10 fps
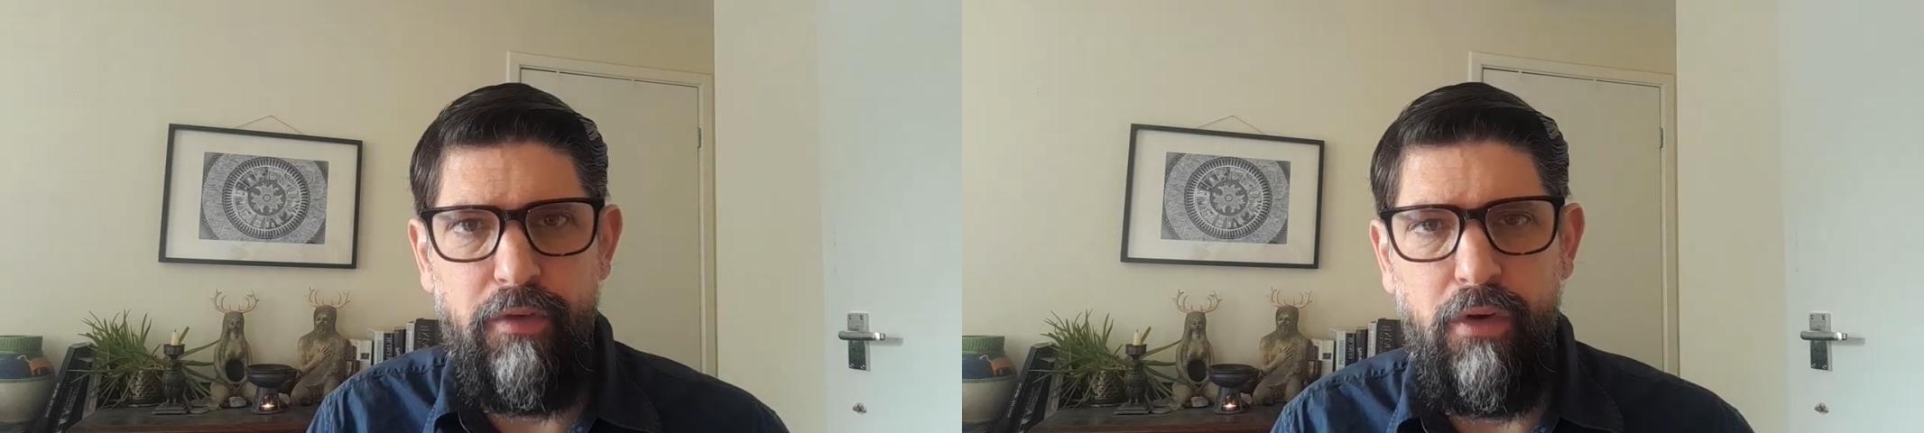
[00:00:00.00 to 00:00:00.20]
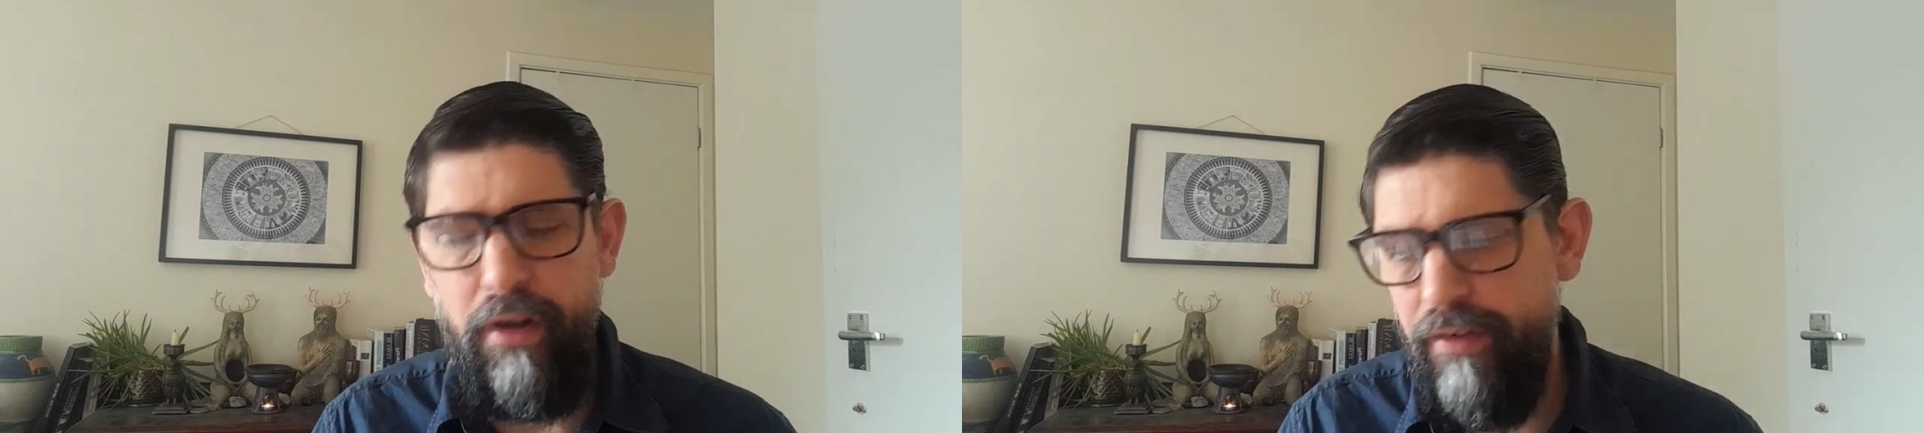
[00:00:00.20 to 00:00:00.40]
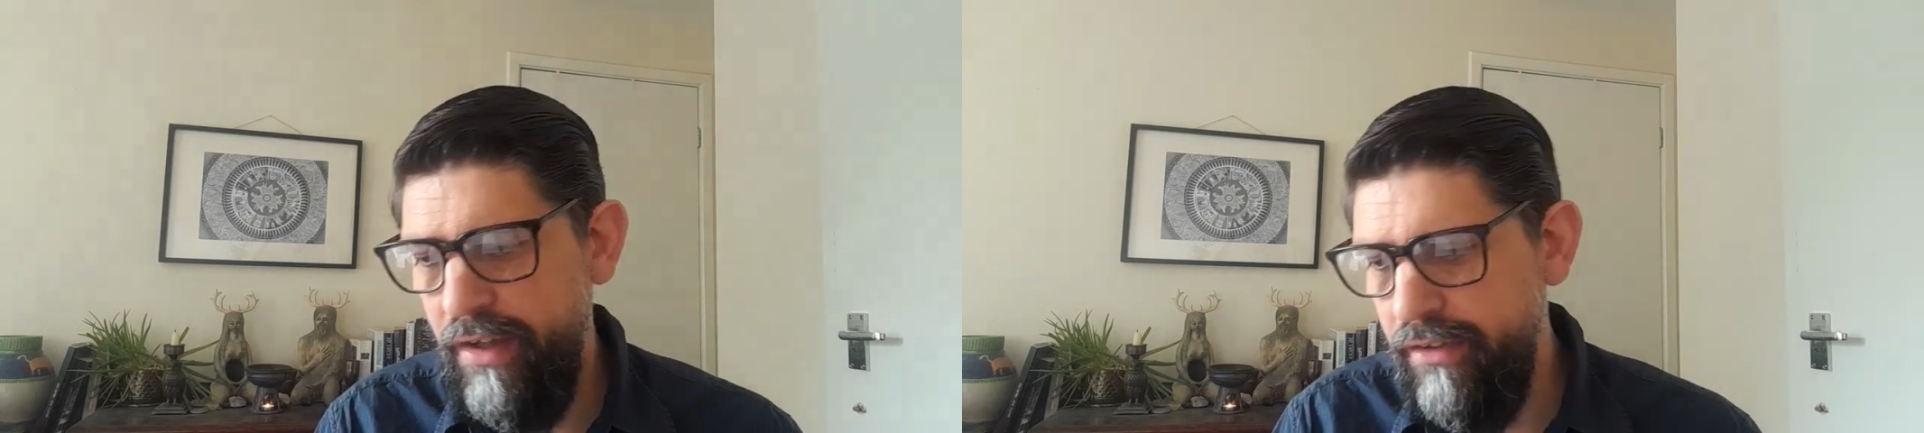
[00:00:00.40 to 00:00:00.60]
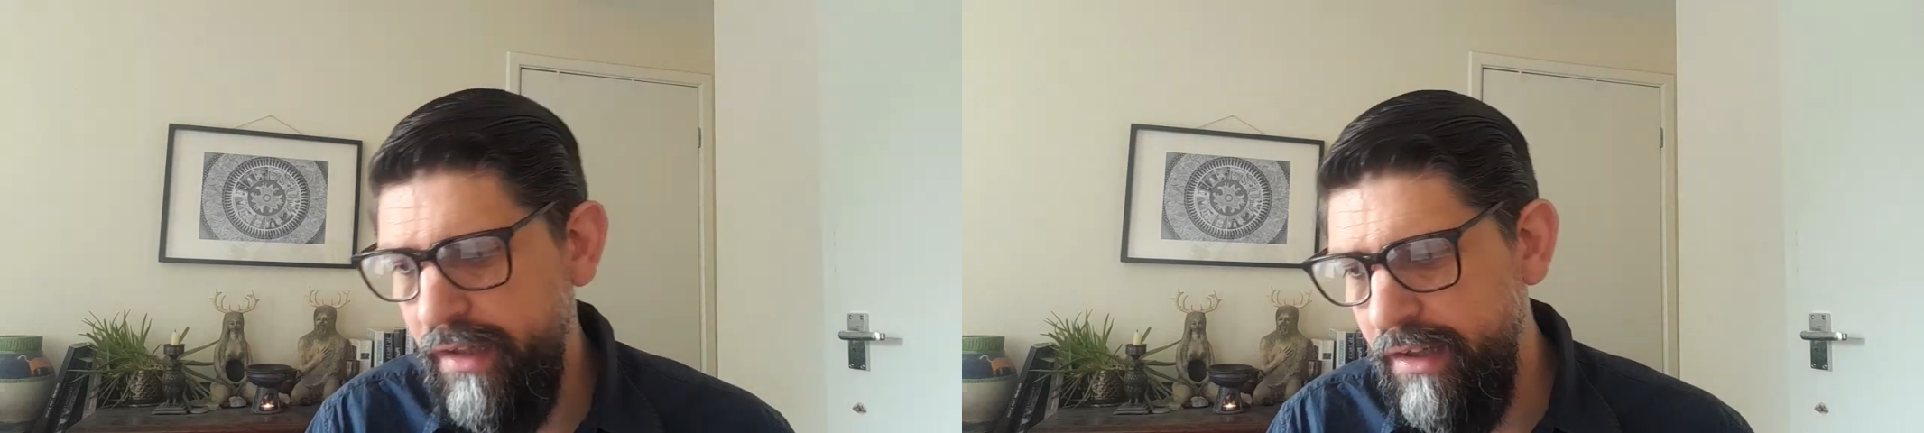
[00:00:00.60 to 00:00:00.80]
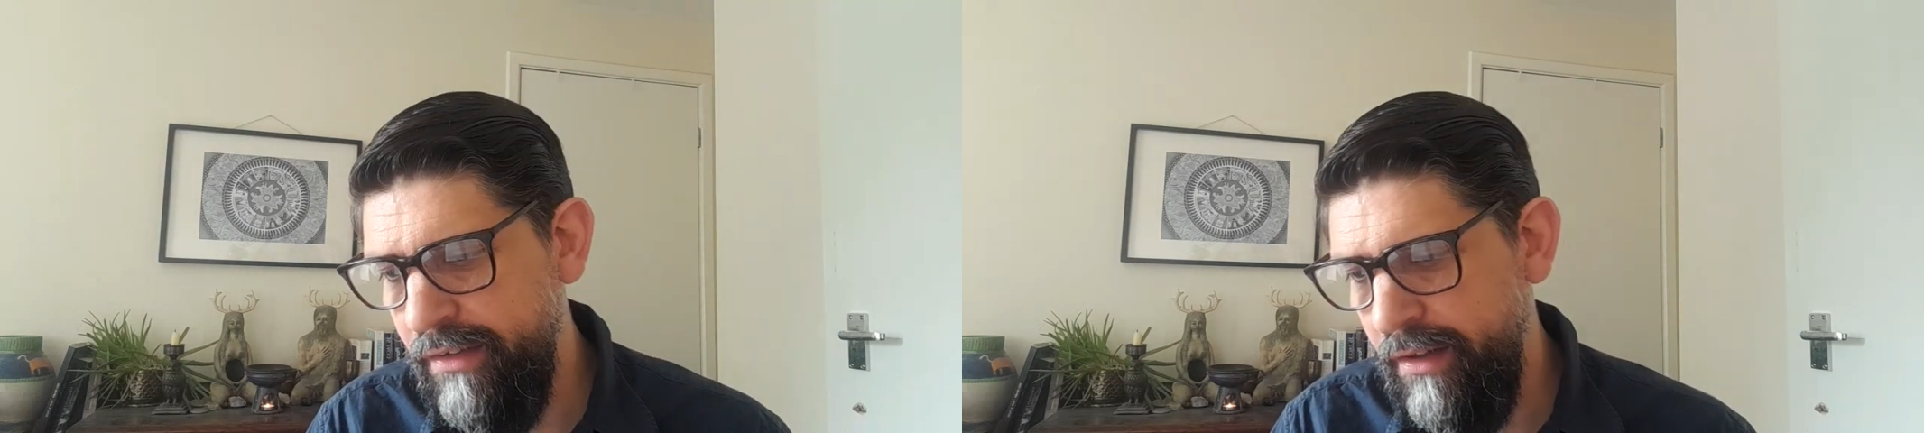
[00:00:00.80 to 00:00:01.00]
holiday
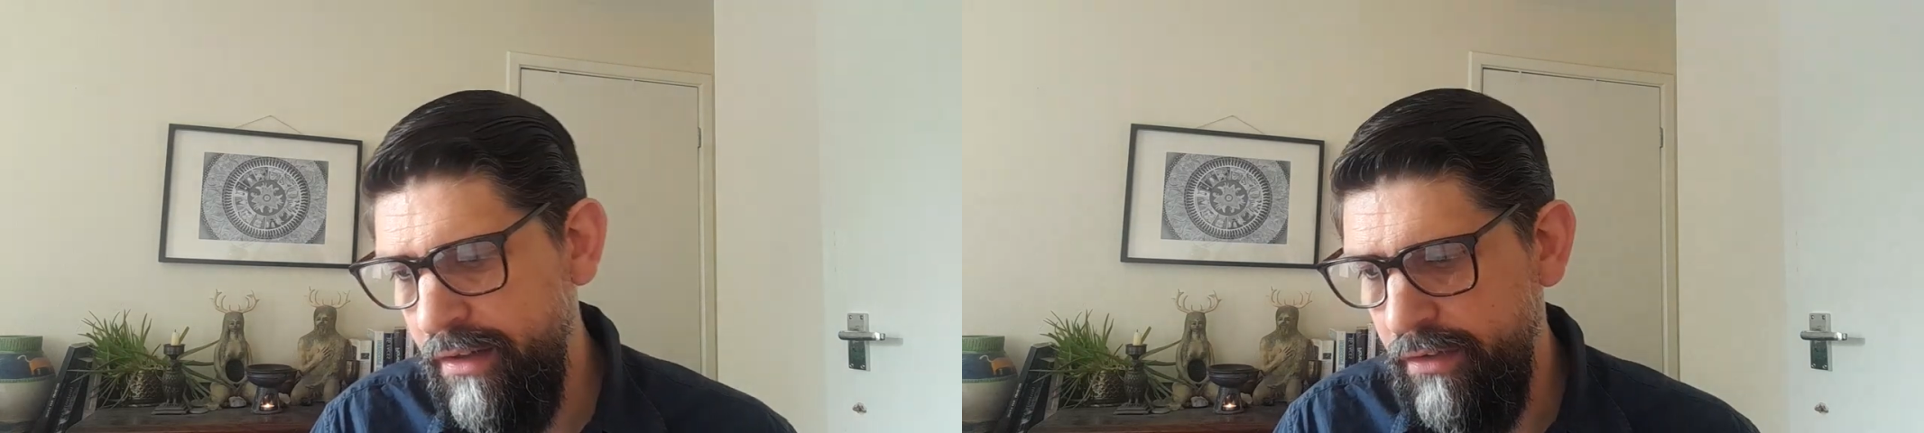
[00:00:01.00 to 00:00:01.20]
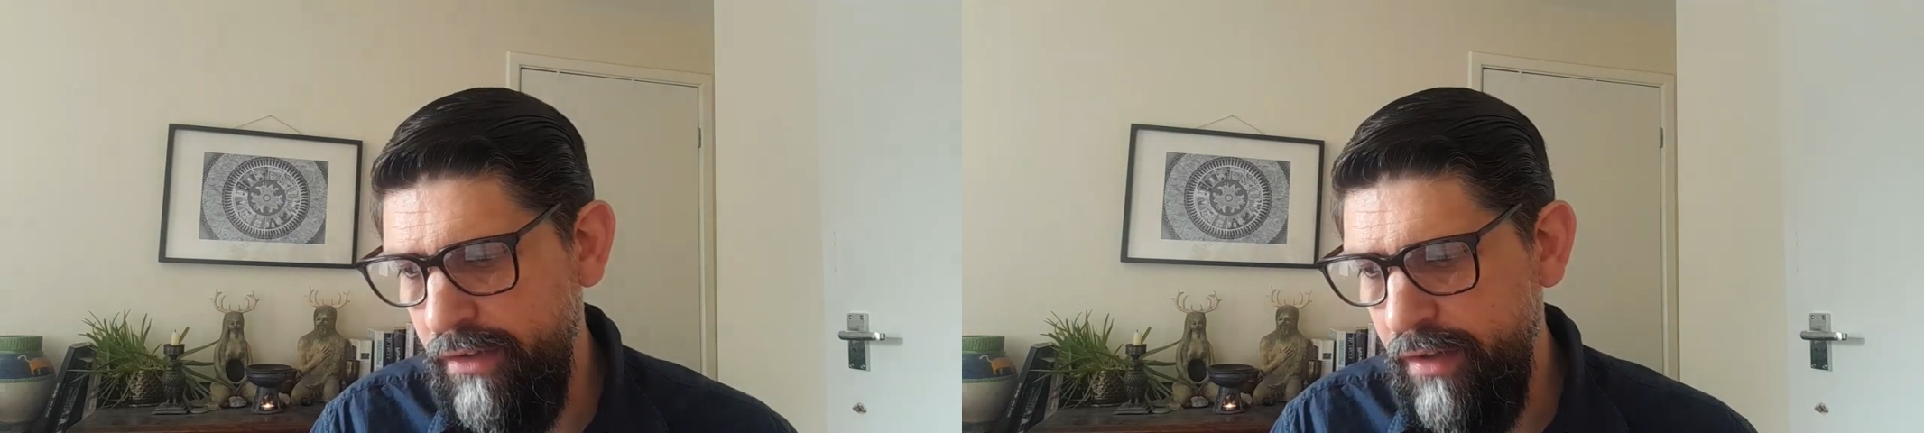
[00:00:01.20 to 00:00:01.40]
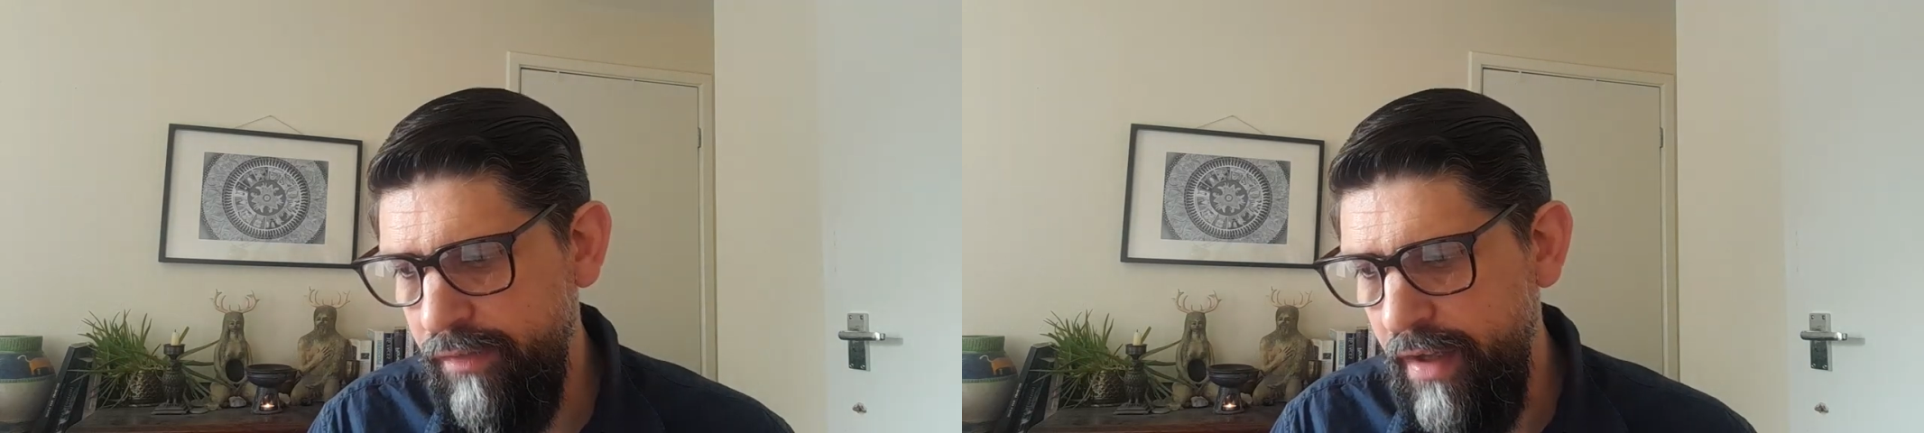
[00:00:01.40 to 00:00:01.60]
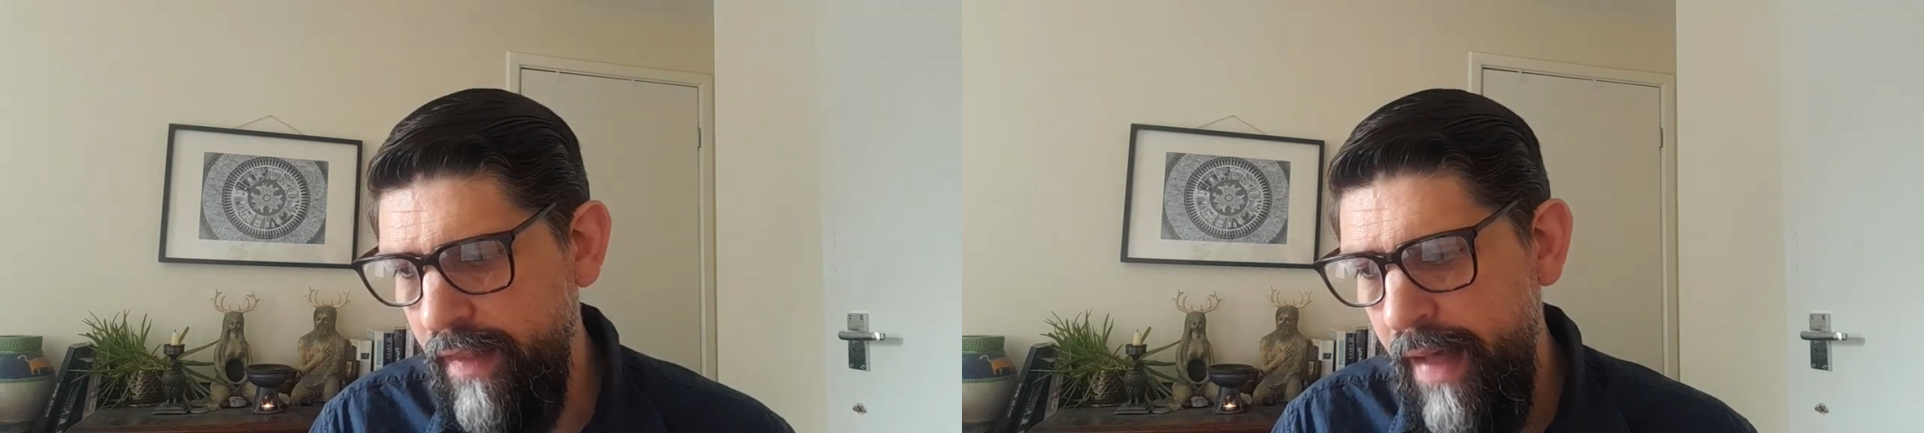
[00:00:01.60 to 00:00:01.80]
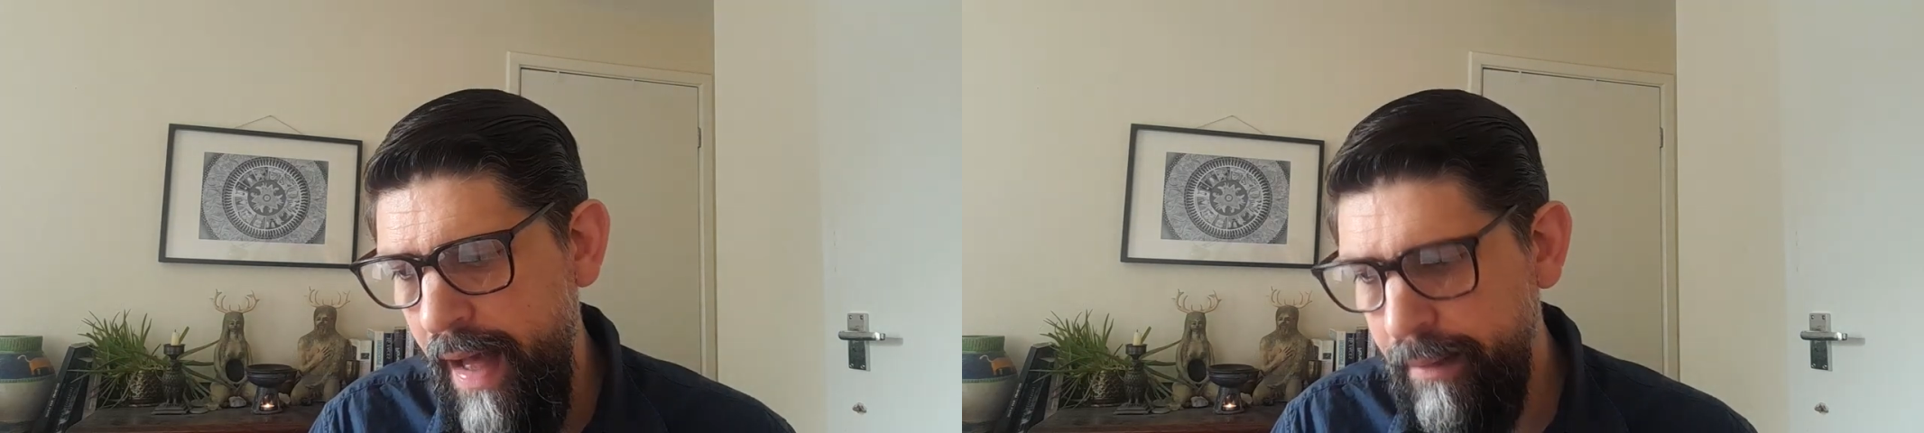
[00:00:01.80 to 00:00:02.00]
season and stuff like
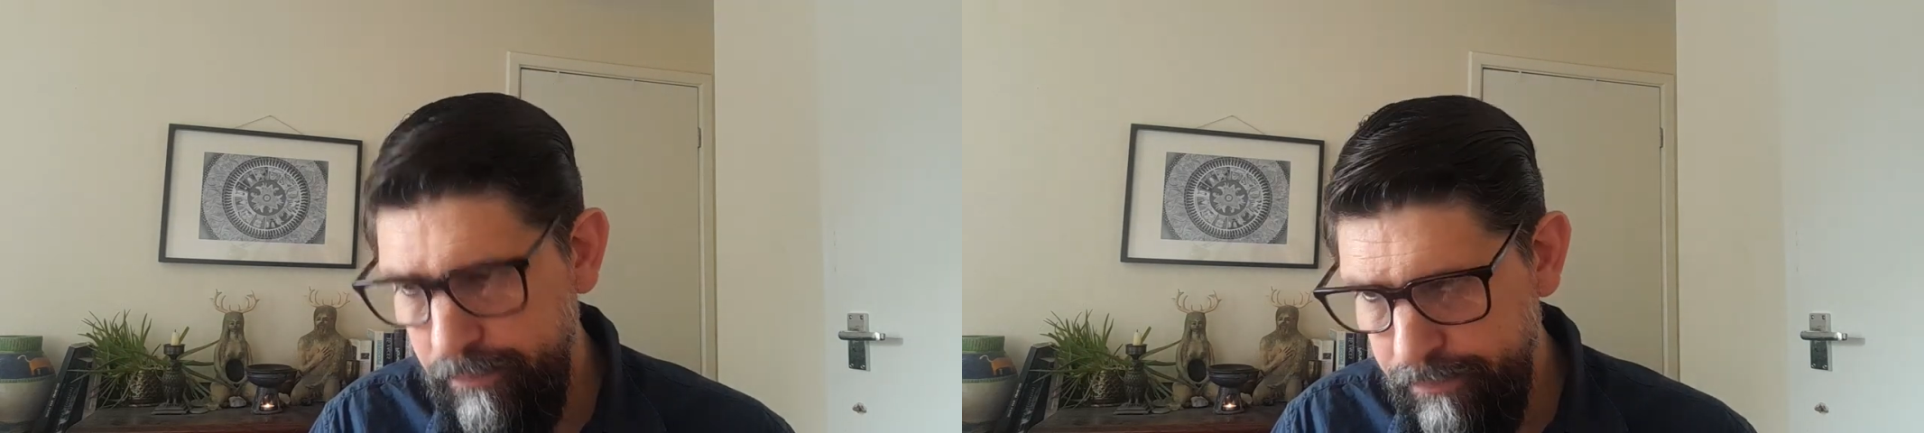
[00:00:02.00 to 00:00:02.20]
that.